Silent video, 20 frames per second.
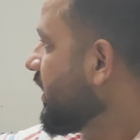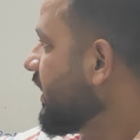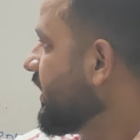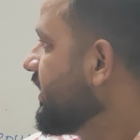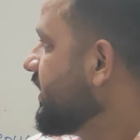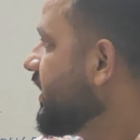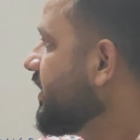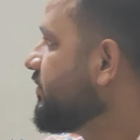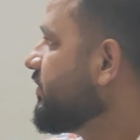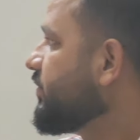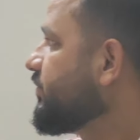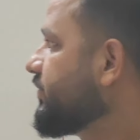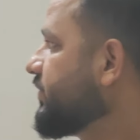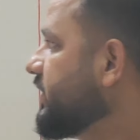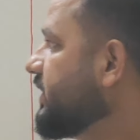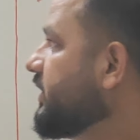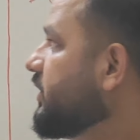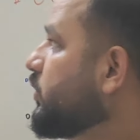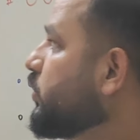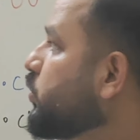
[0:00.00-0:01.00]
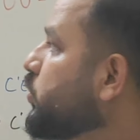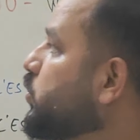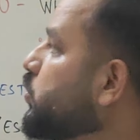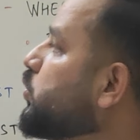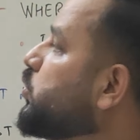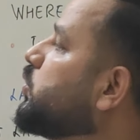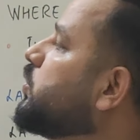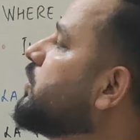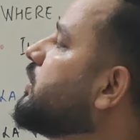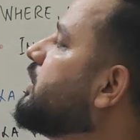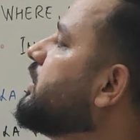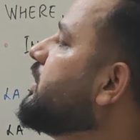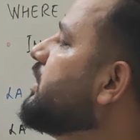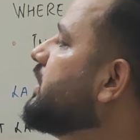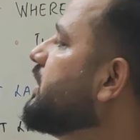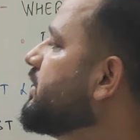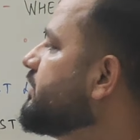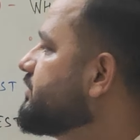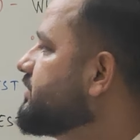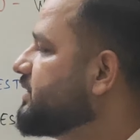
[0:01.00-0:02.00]
I have a friend who
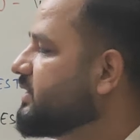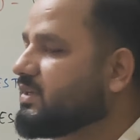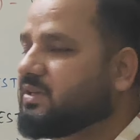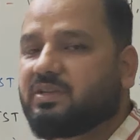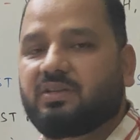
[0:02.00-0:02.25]
lives